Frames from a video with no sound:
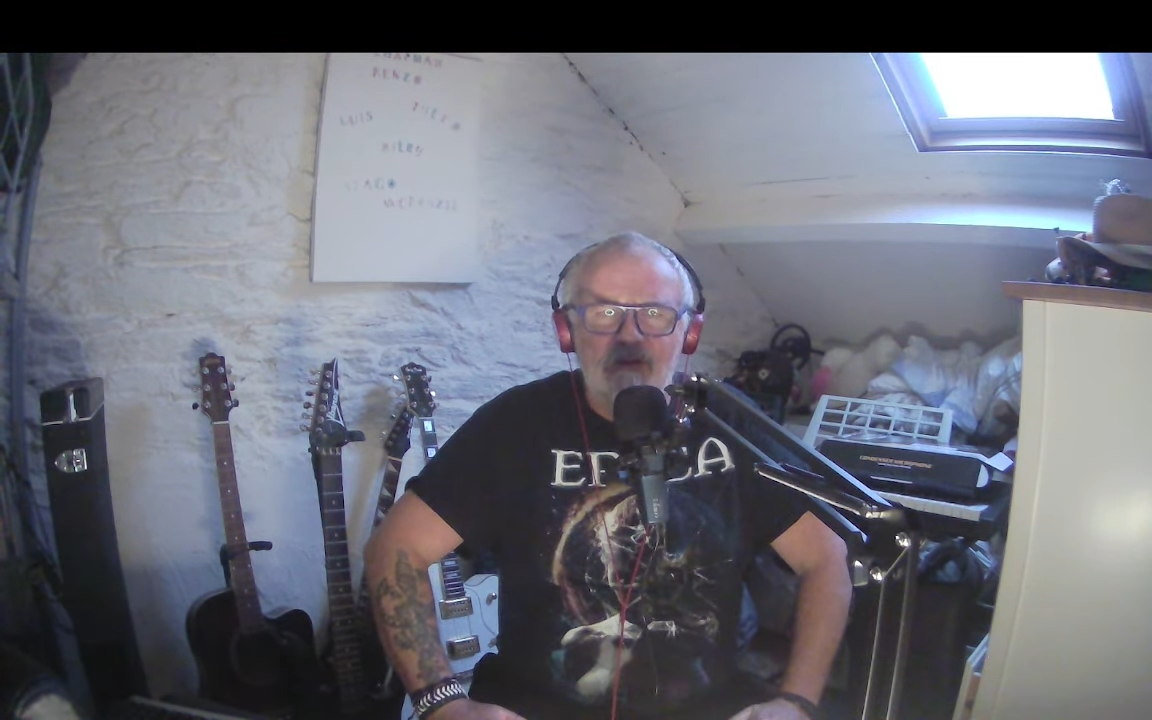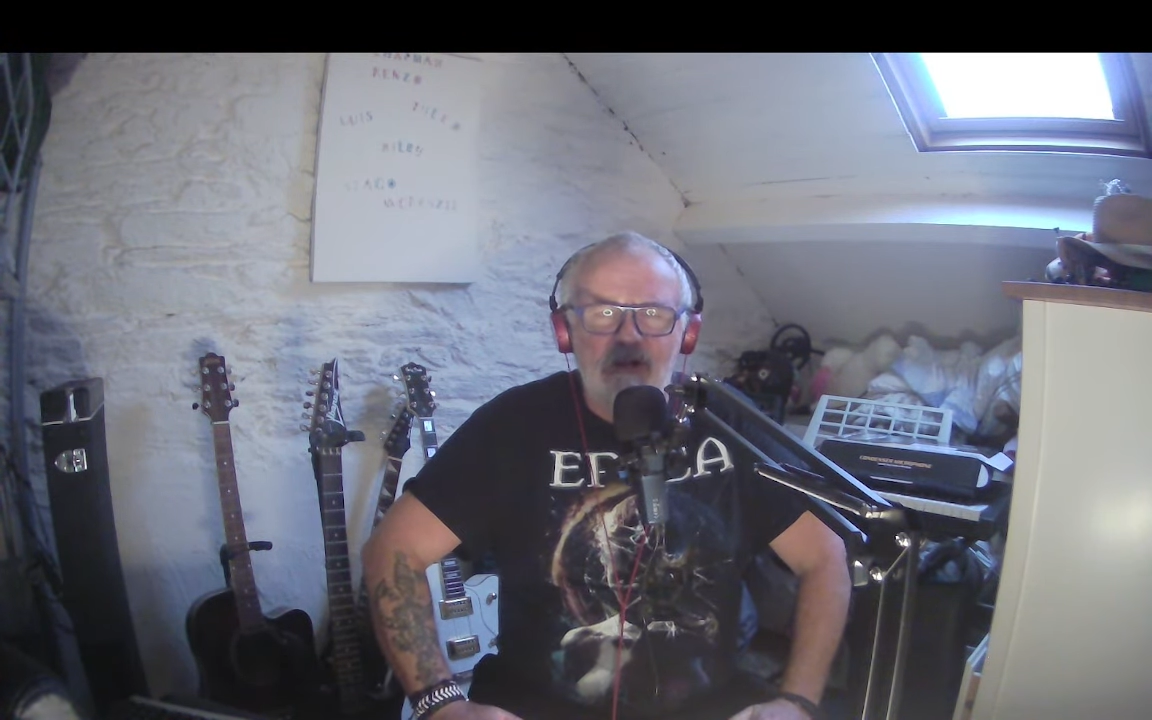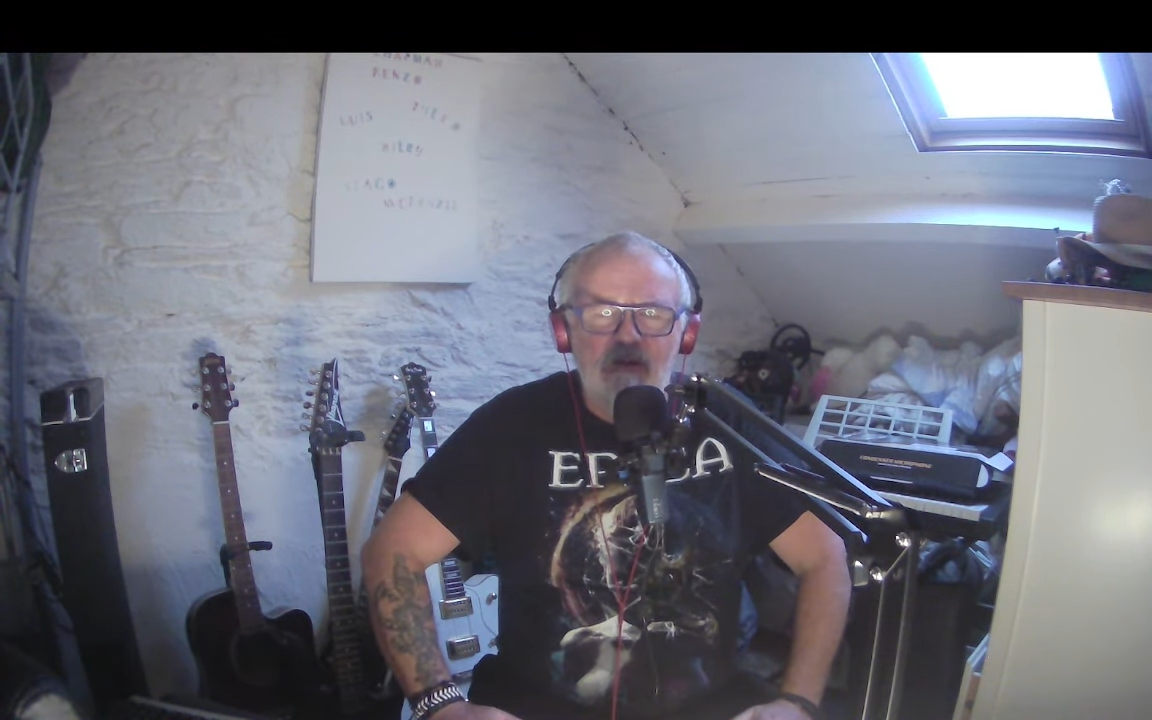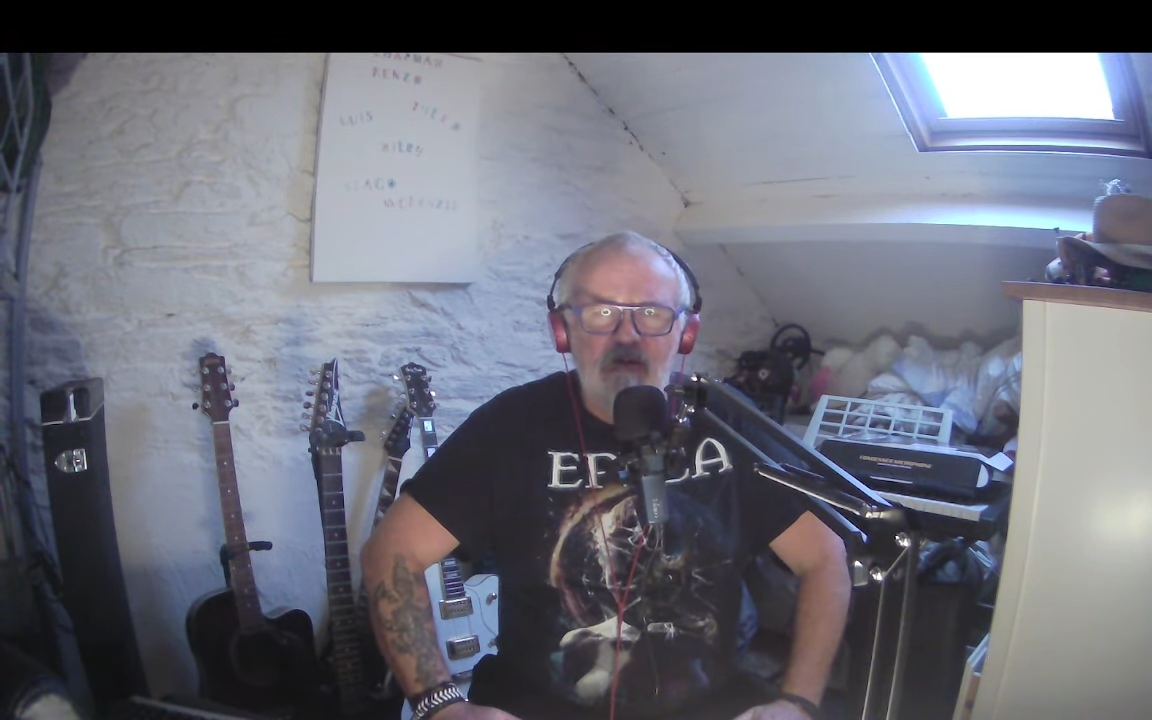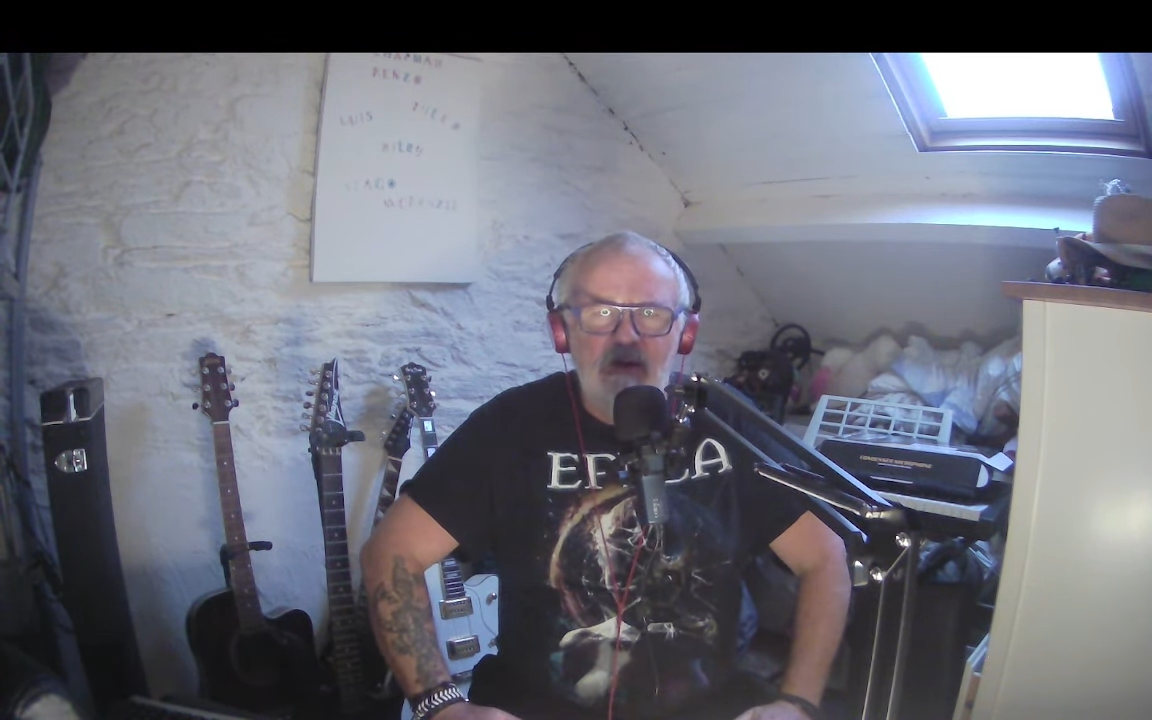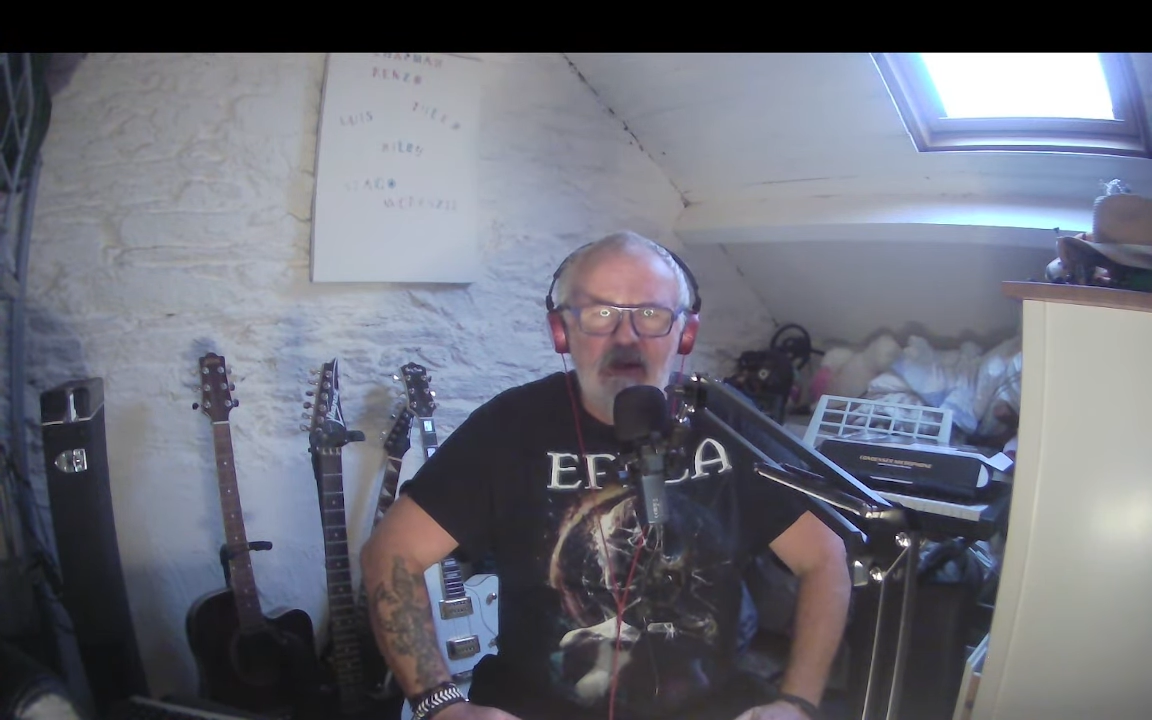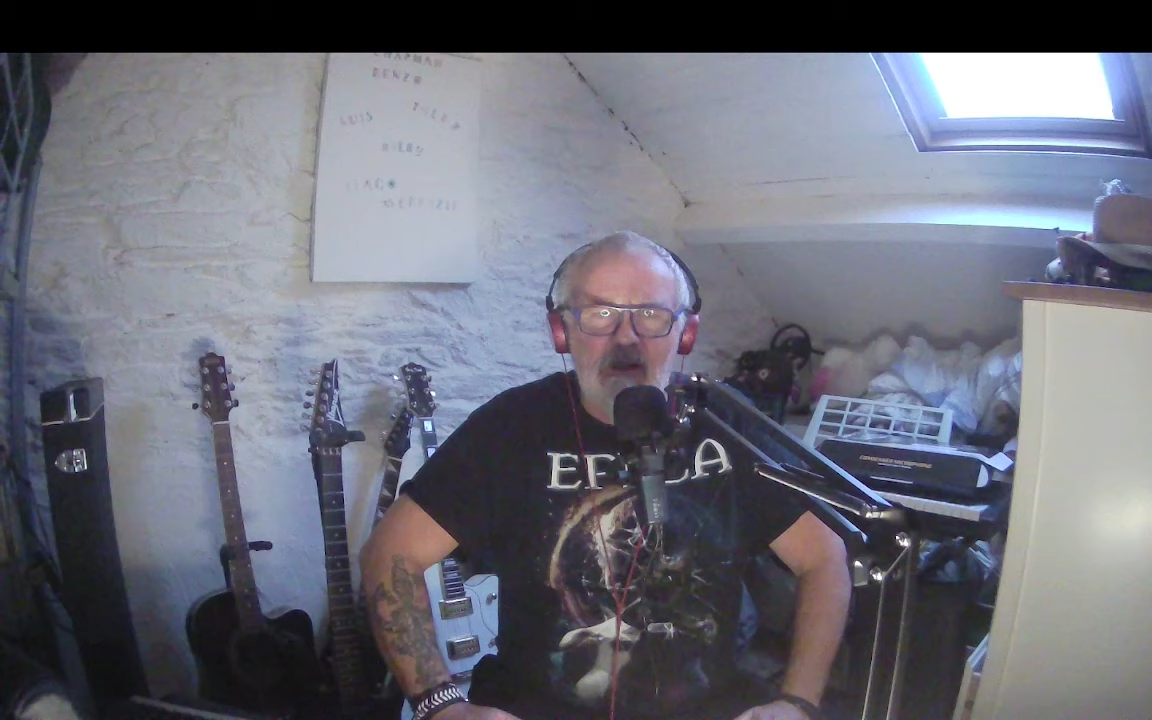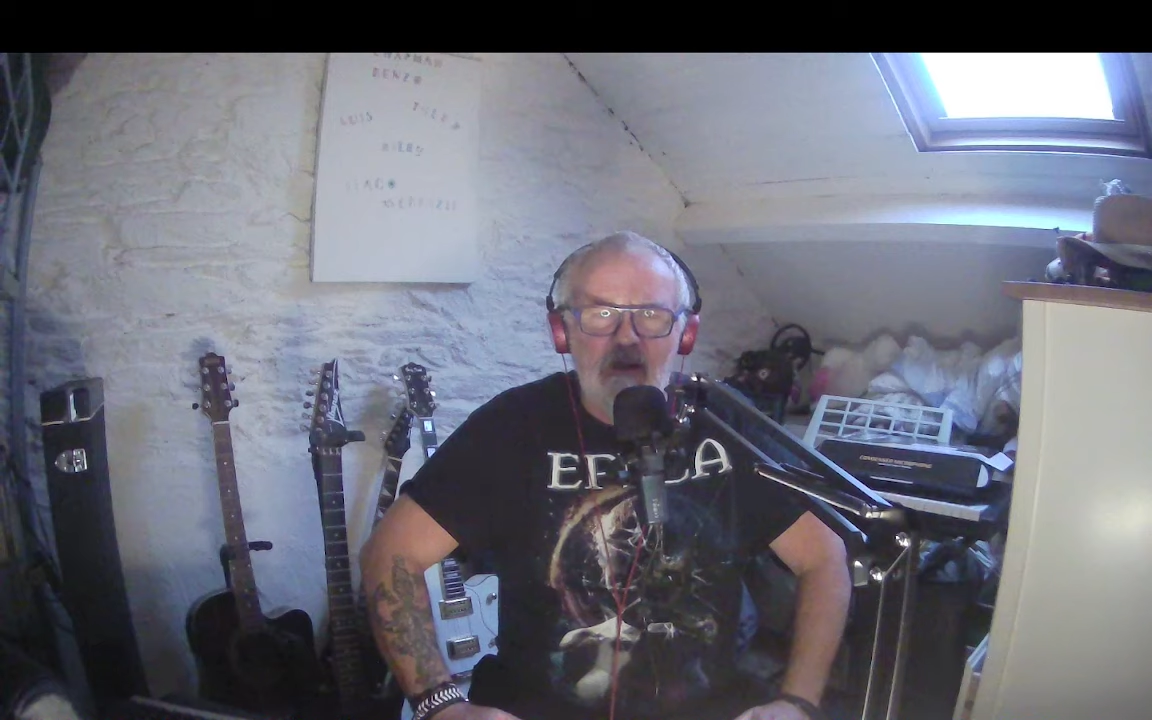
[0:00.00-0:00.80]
said already.